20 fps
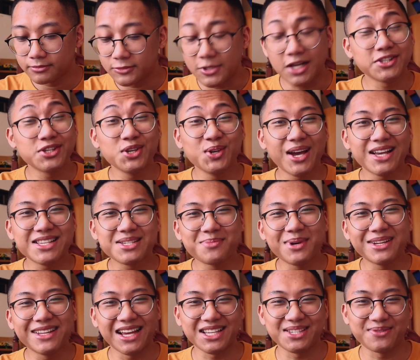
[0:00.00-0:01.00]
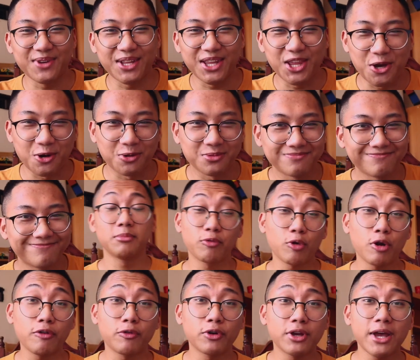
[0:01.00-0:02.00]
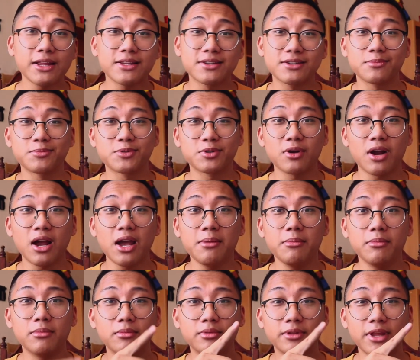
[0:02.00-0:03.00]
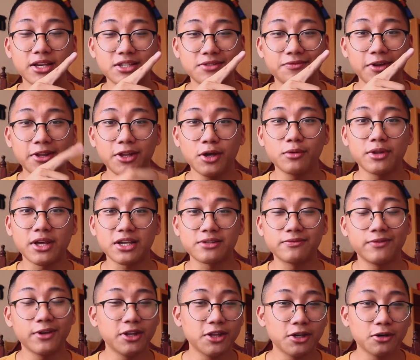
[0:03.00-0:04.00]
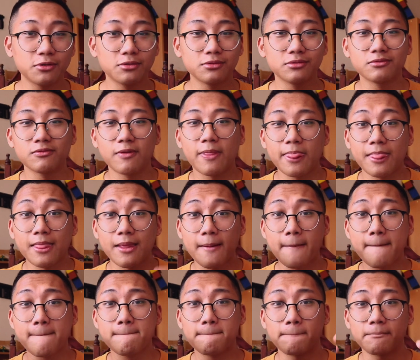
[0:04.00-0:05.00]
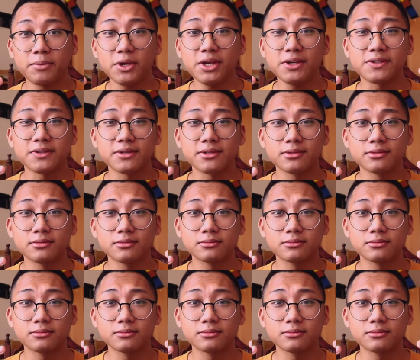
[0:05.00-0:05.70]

I'll see you guys in my next video. Before I forget, subscribe. Next video. Peace.